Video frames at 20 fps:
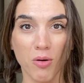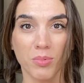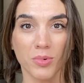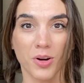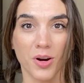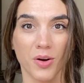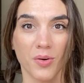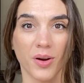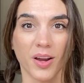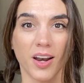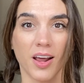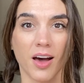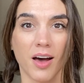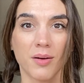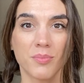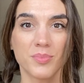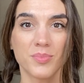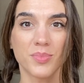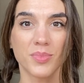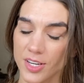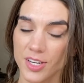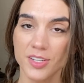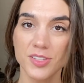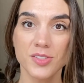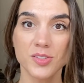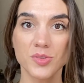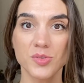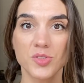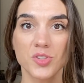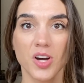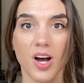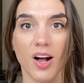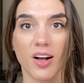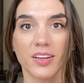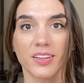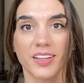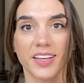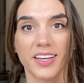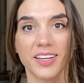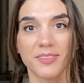growing up. So
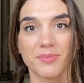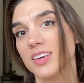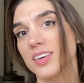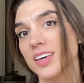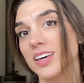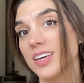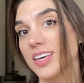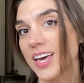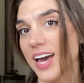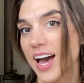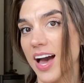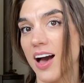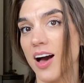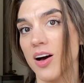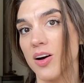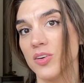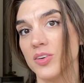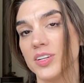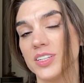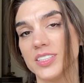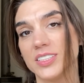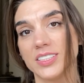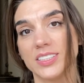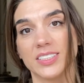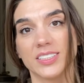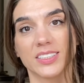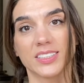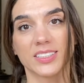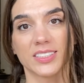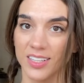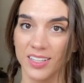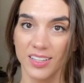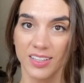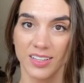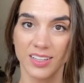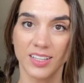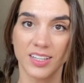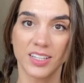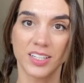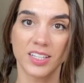chocolate. Cacao is
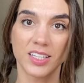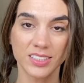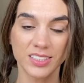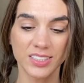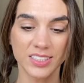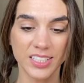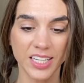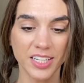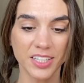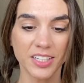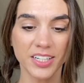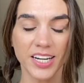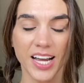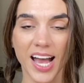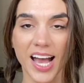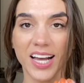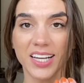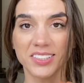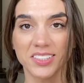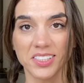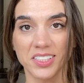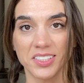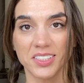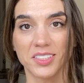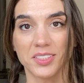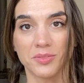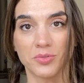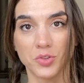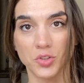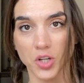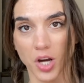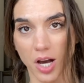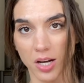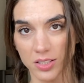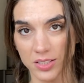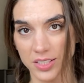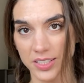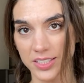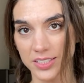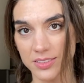the sacred essence of
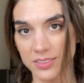chocolate.